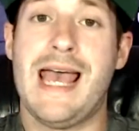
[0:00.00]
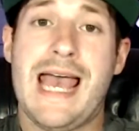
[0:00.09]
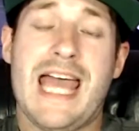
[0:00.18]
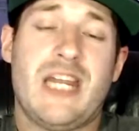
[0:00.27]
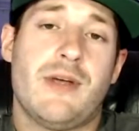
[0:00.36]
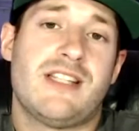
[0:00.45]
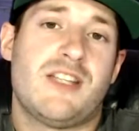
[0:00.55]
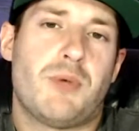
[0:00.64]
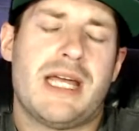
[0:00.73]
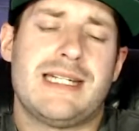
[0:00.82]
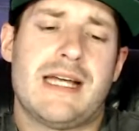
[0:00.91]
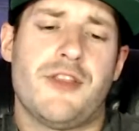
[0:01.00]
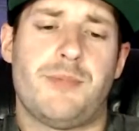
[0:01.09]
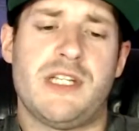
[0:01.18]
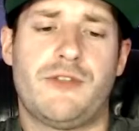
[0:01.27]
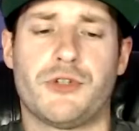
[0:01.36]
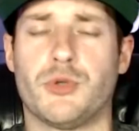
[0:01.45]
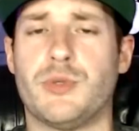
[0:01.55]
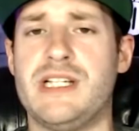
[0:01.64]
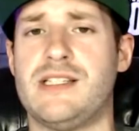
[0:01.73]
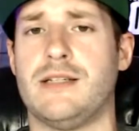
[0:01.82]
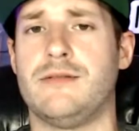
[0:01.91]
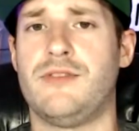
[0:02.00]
anyways, it's breaking down the Bs for a reason.